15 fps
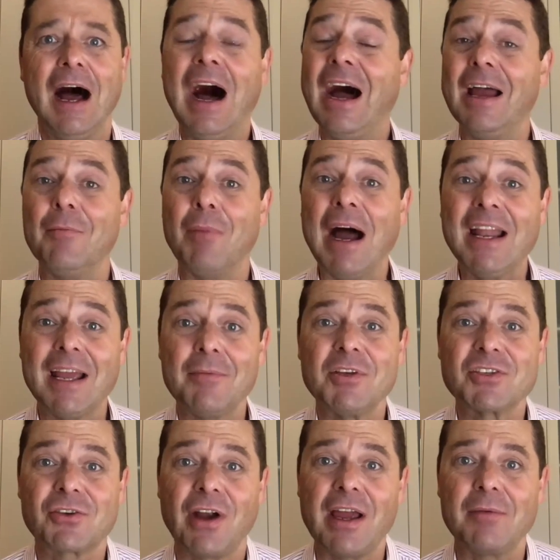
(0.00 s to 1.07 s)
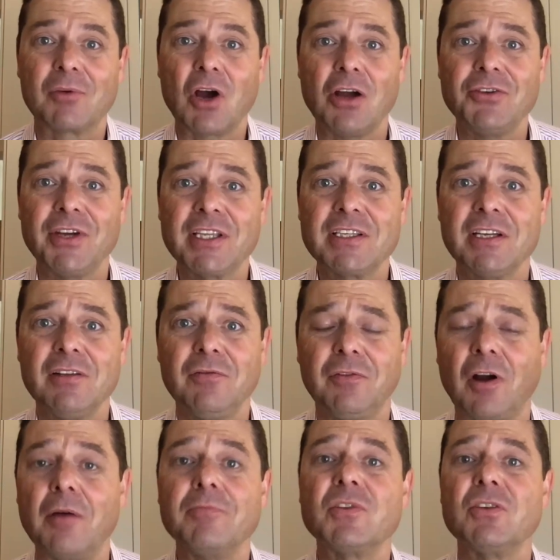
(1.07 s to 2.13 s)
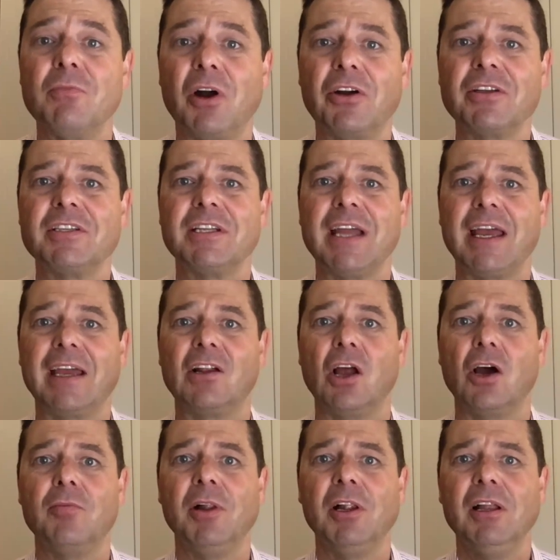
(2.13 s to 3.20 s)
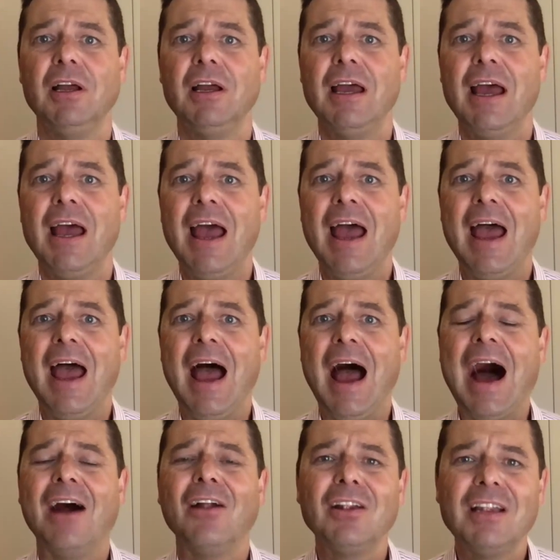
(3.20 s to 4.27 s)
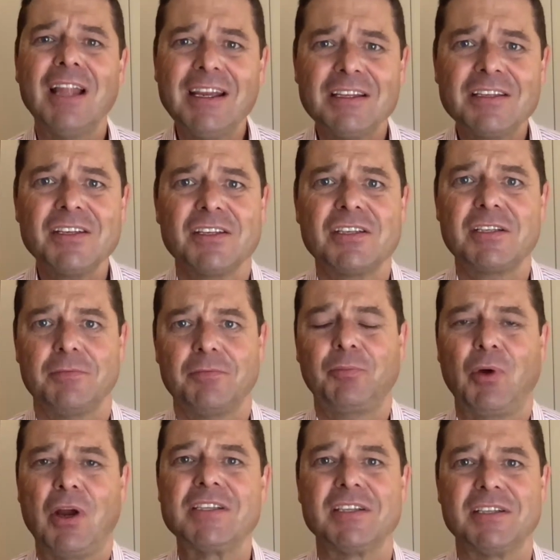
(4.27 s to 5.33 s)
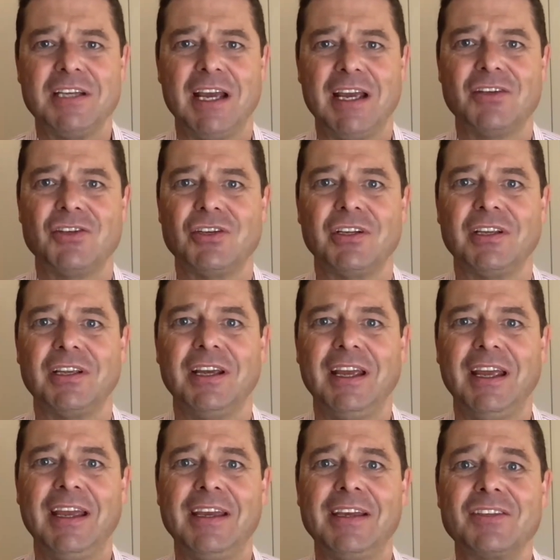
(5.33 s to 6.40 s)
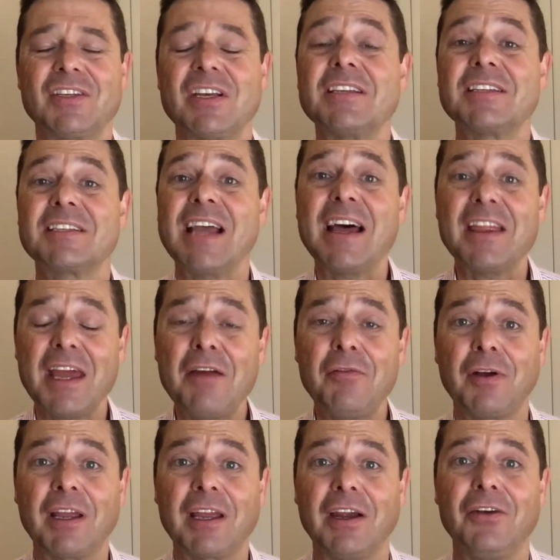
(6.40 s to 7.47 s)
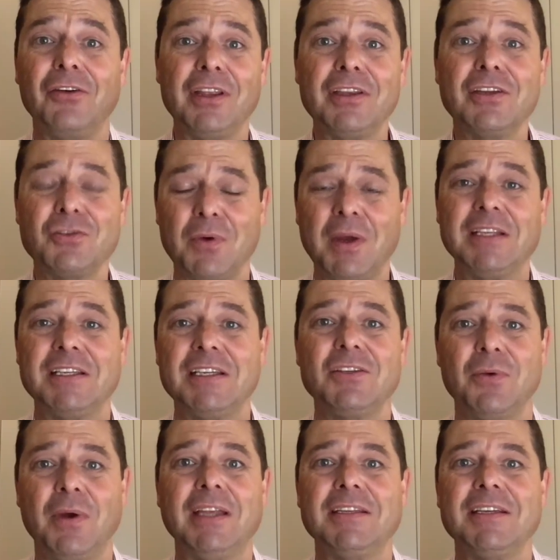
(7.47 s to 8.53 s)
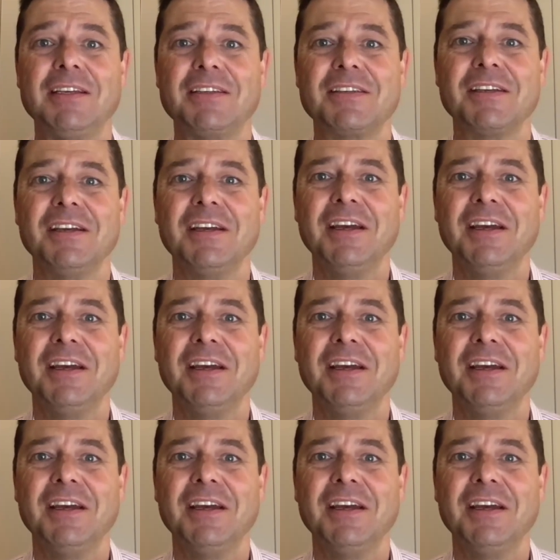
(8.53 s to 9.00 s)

Hi, my name is Graham Codrington from Tomorrow Today Global. Our latest presentation is South Africa in the 2020s.